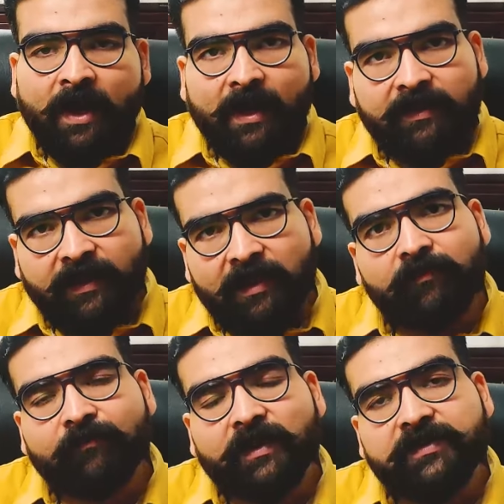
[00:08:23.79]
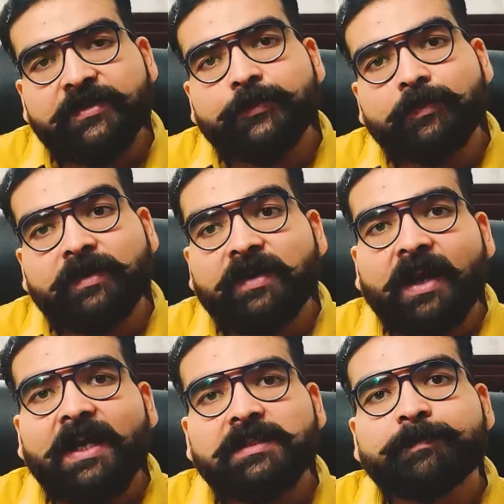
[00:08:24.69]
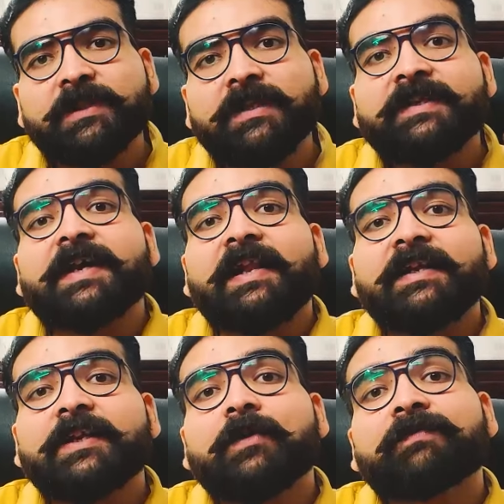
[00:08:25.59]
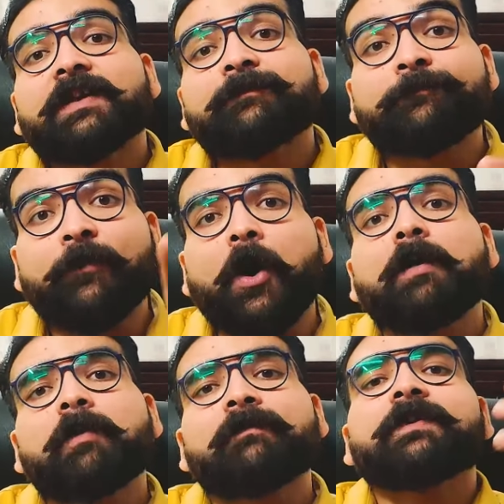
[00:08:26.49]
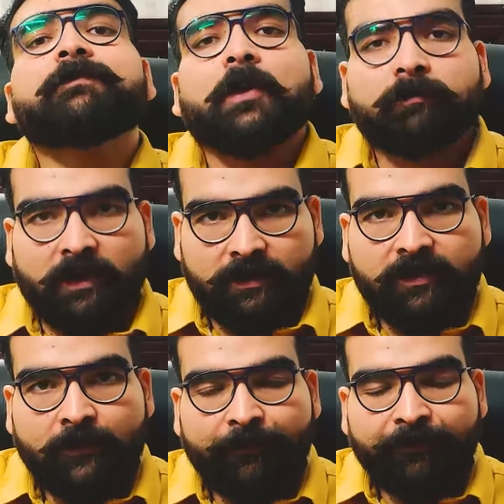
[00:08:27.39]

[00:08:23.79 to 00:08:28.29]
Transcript: And then once you grasp the reality of that form of the formless,